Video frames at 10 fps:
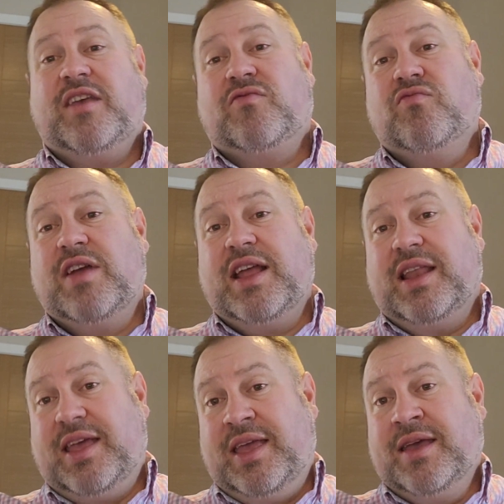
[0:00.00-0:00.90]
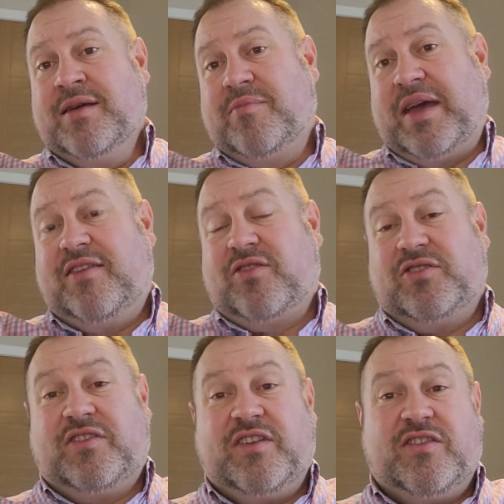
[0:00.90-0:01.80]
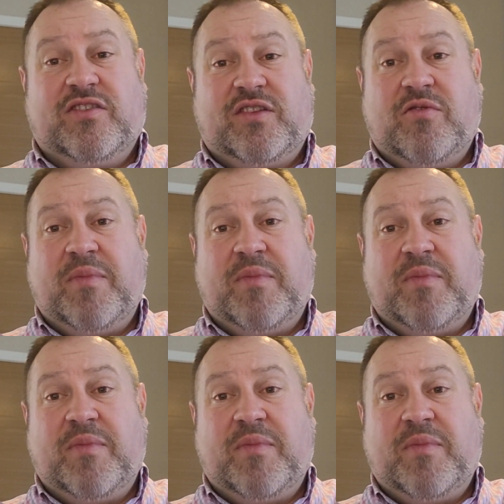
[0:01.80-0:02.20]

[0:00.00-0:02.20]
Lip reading: is really based on decisions that were